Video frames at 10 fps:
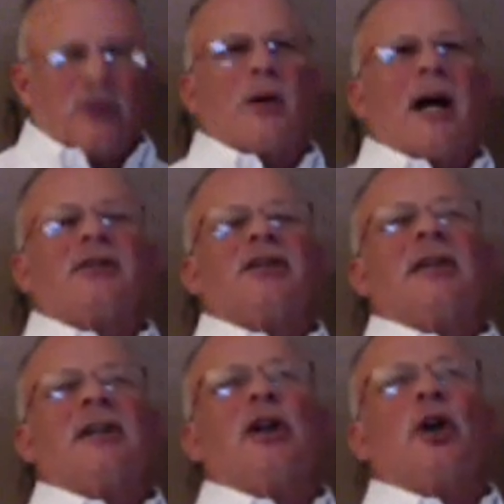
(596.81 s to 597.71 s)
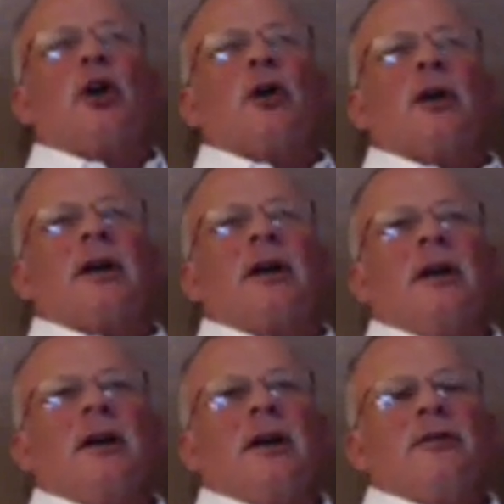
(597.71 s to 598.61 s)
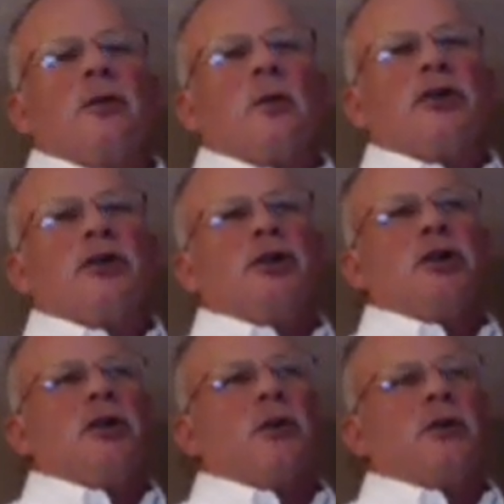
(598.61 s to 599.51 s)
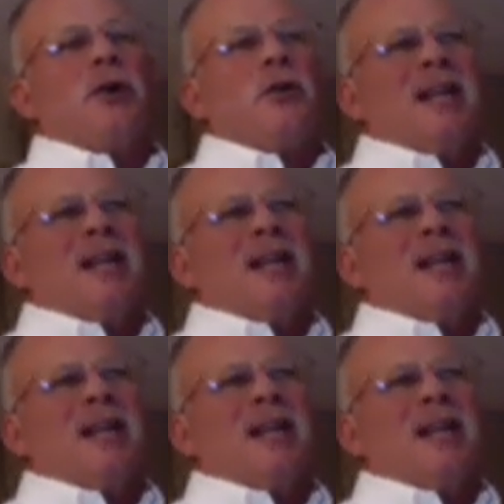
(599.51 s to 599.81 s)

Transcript: to actually learn. So what should you do? You